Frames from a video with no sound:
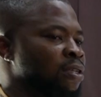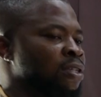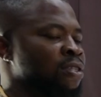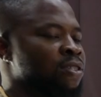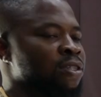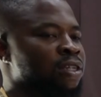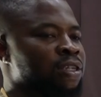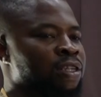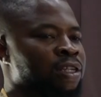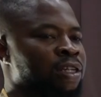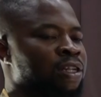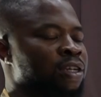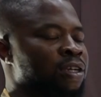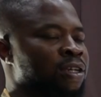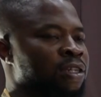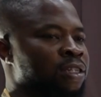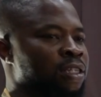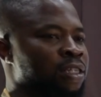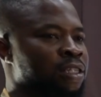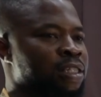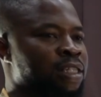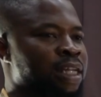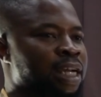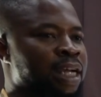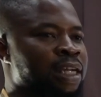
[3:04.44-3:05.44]
does not really
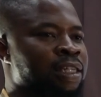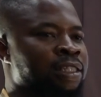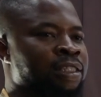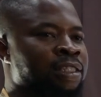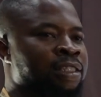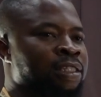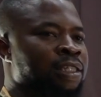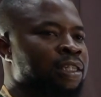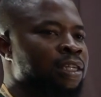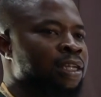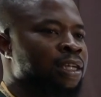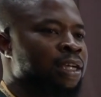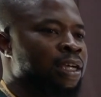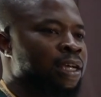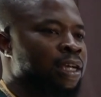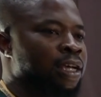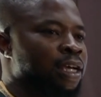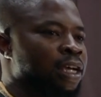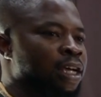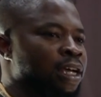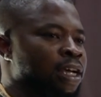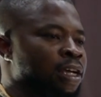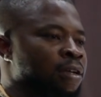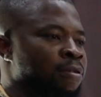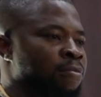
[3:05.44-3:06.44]
understand
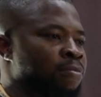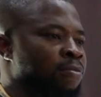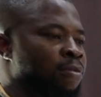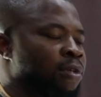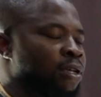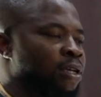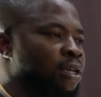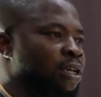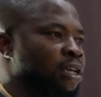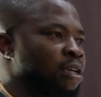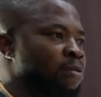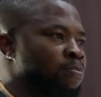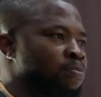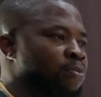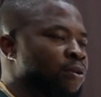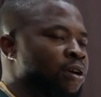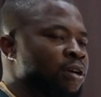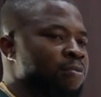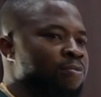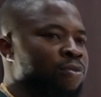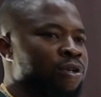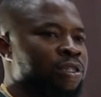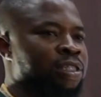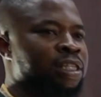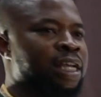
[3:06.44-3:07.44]
a boy
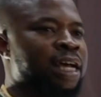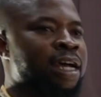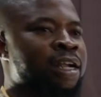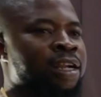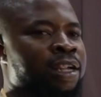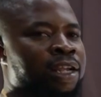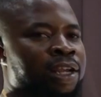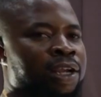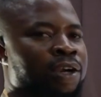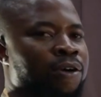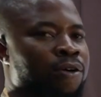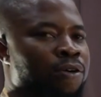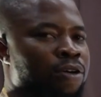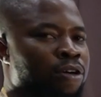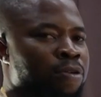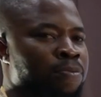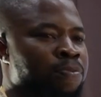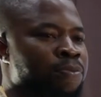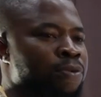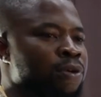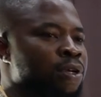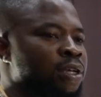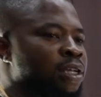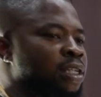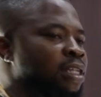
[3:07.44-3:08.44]
must carry a cup.
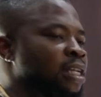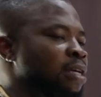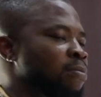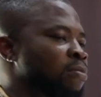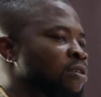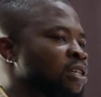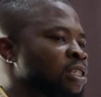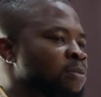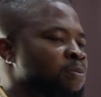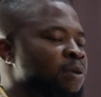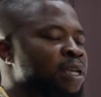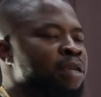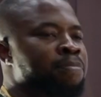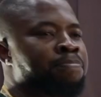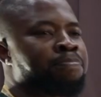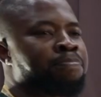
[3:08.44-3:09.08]
There must be a